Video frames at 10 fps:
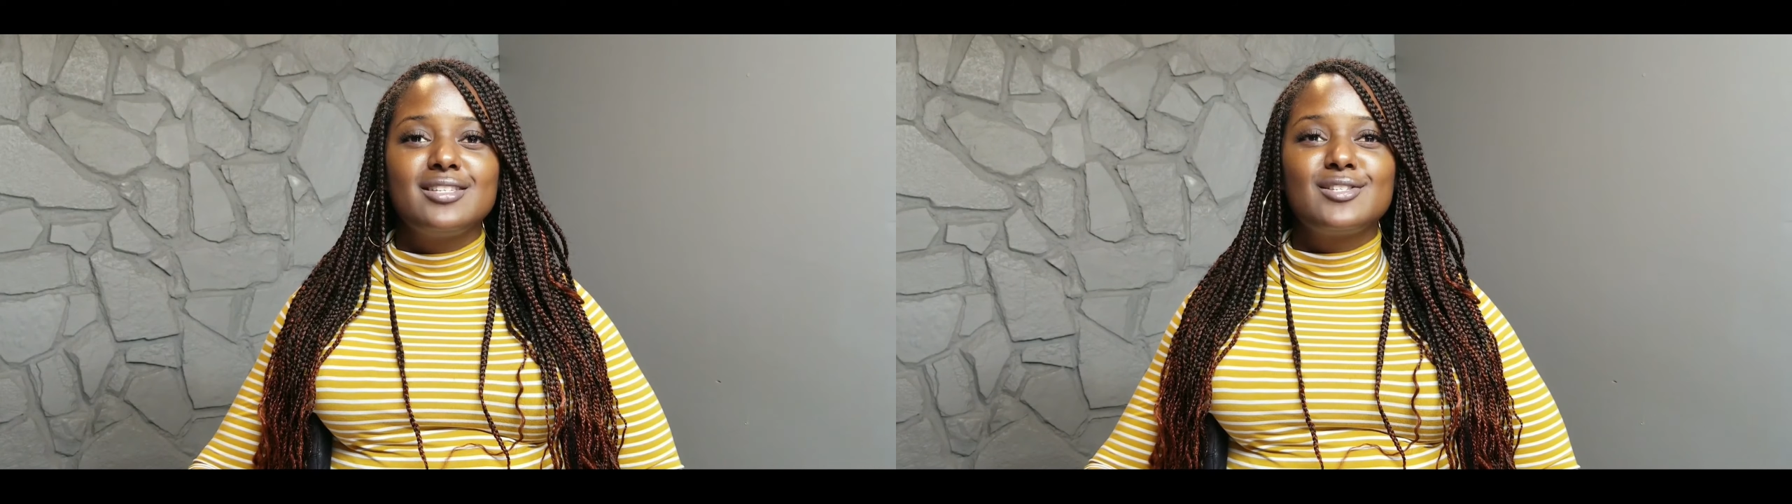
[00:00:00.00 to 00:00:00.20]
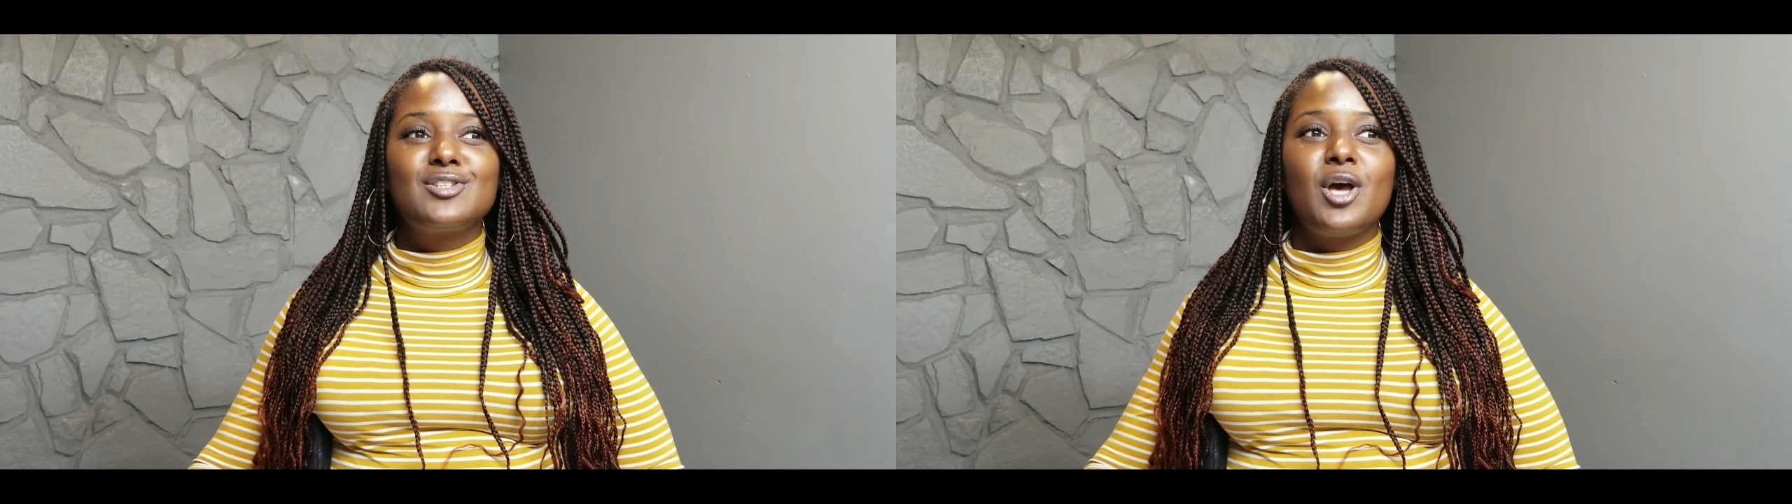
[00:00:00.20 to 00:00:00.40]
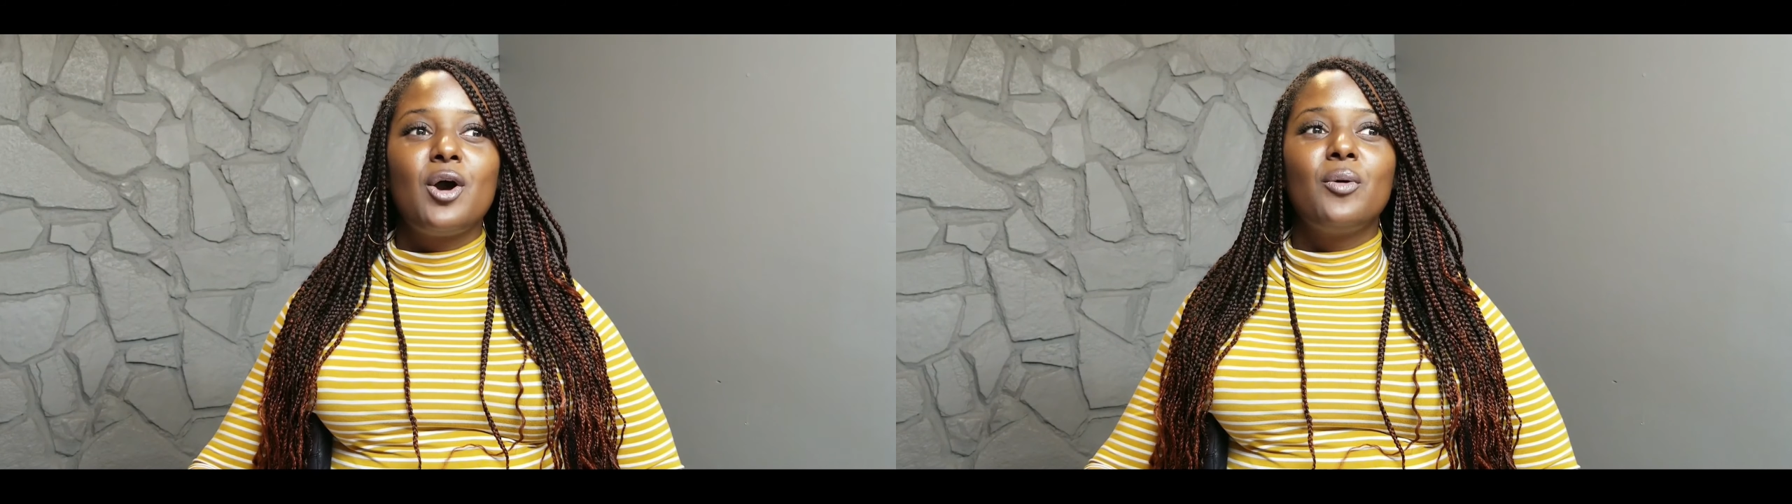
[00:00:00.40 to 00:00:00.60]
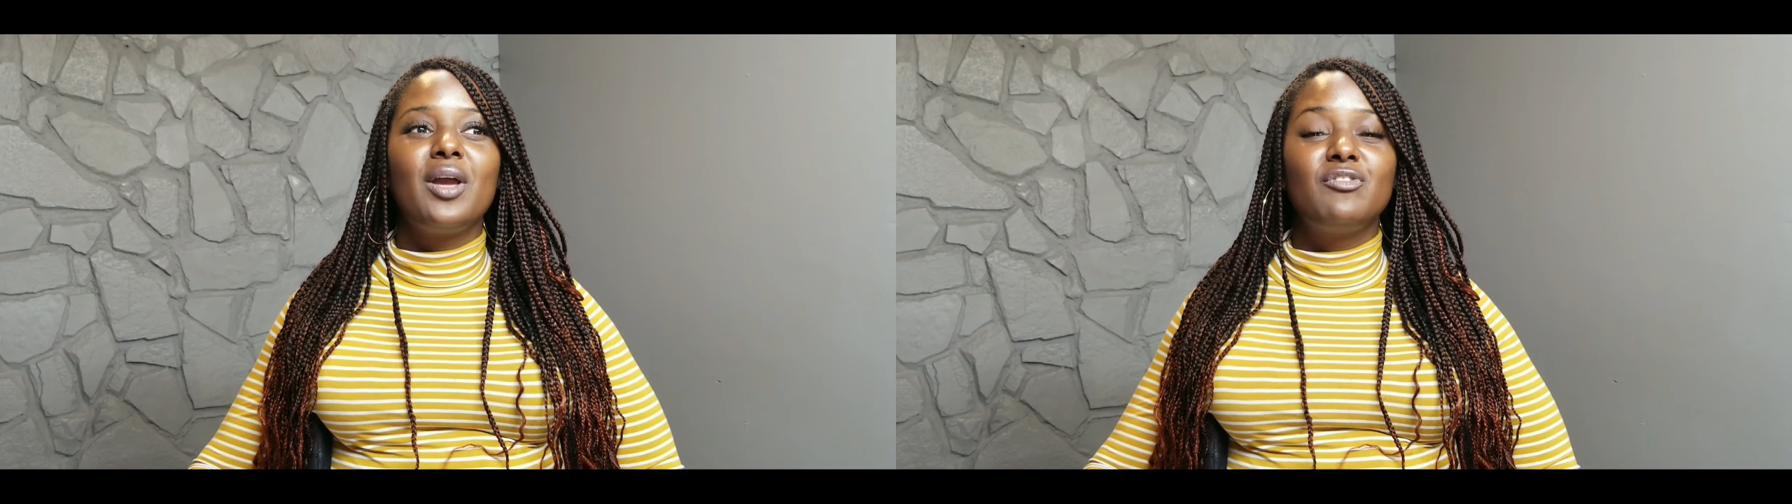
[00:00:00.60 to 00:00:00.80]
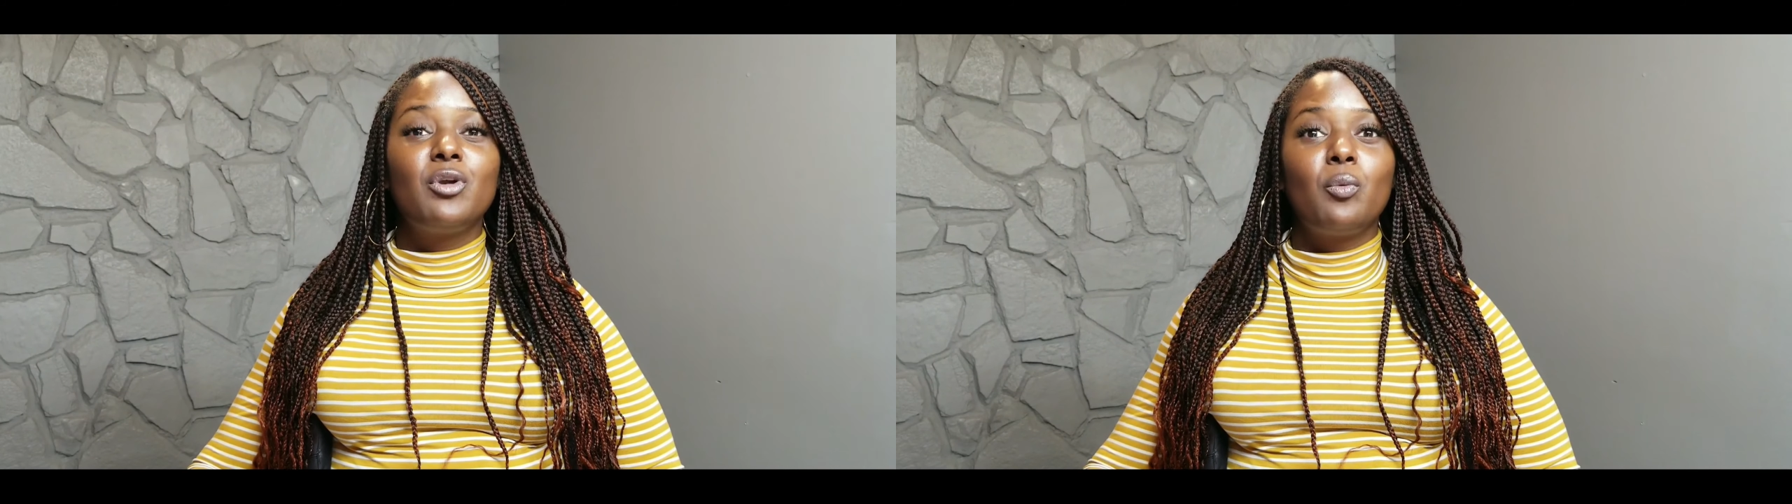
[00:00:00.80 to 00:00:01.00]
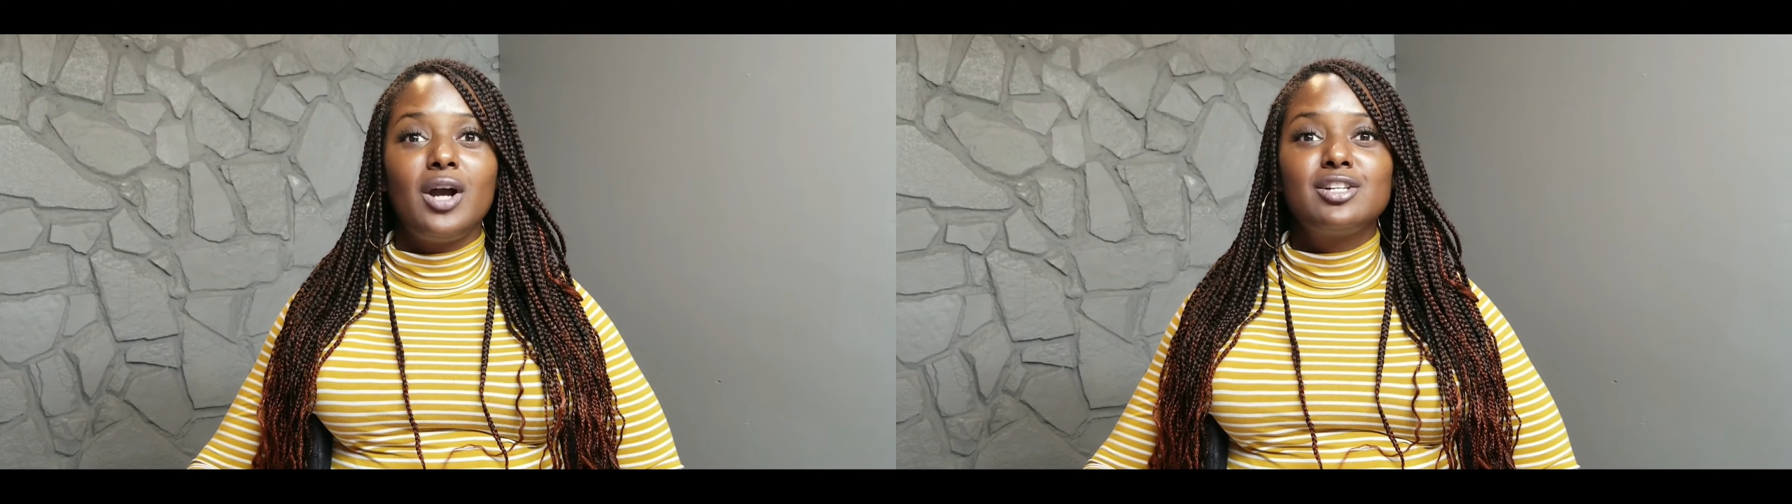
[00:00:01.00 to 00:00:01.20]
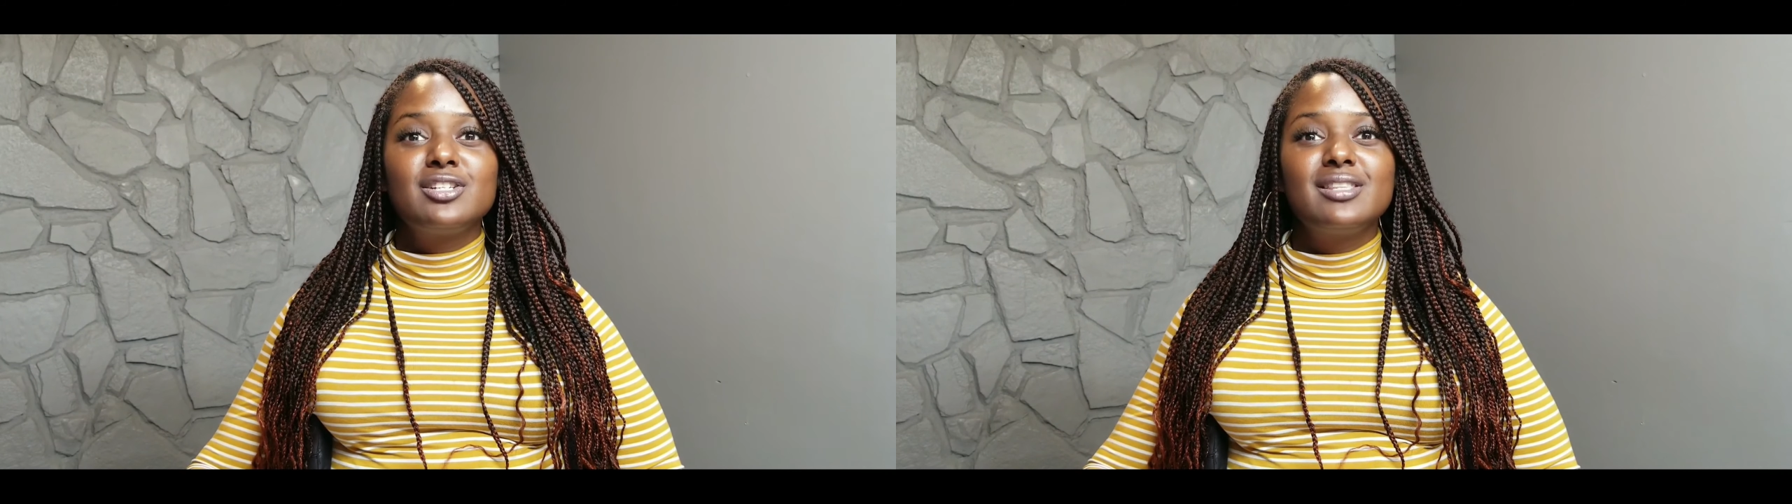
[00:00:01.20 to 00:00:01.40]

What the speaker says: So if you're watching